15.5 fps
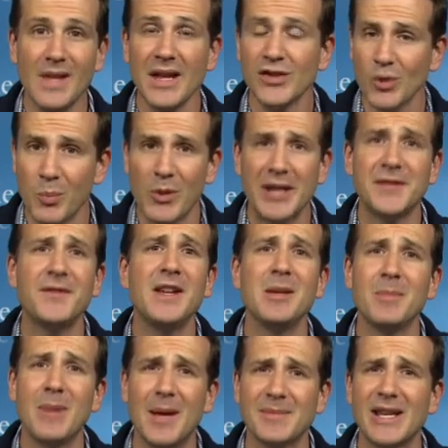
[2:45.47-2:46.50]
So, breastfeeding
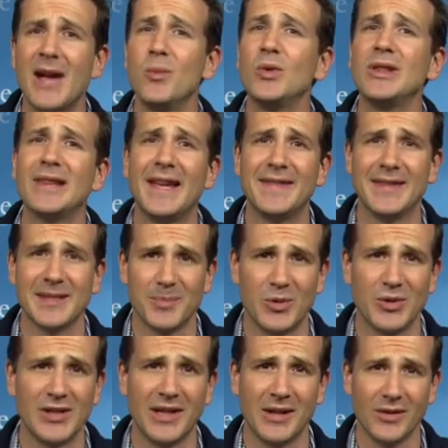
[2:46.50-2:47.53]
moms, I wouldn't let this
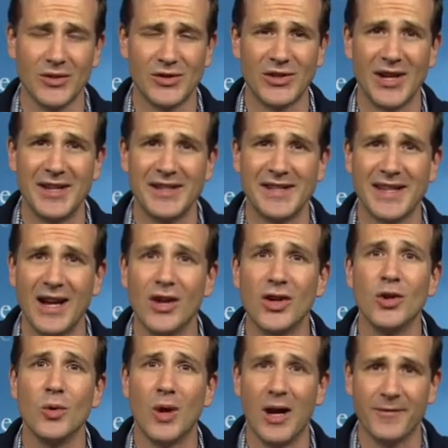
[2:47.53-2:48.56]
particular study scare
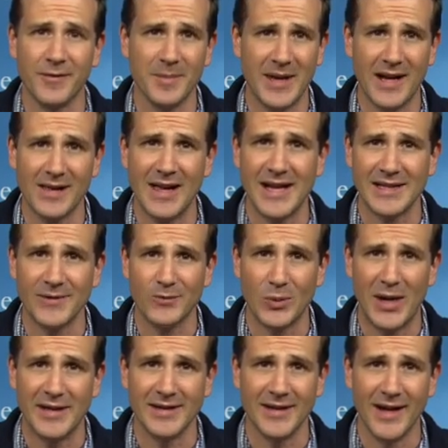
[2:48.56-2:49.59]
you off from that glass of
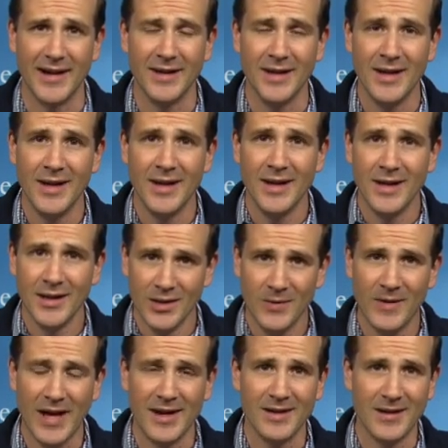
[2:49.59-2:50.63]
wine tonight. You've
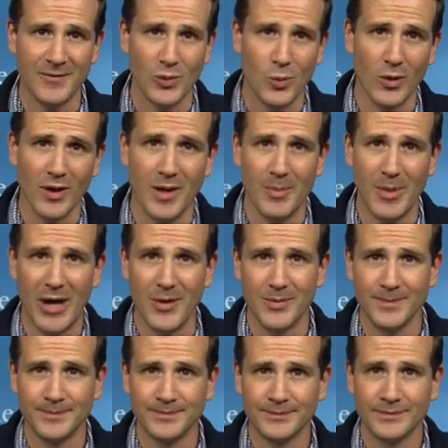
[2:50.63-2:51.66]
got enough to worry about.
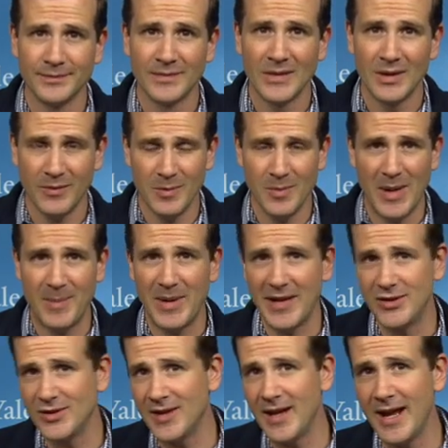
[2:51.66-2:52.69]
For
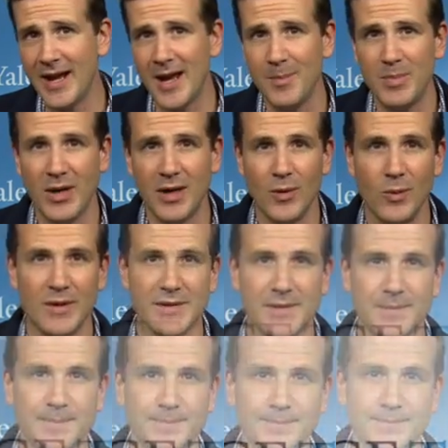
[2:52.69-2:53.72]
MedPage Today, I'm Perry
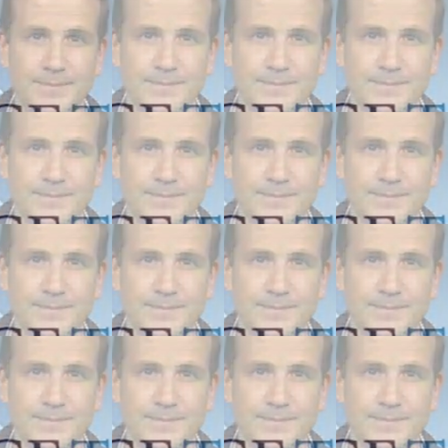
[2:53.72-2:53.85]
Wilson.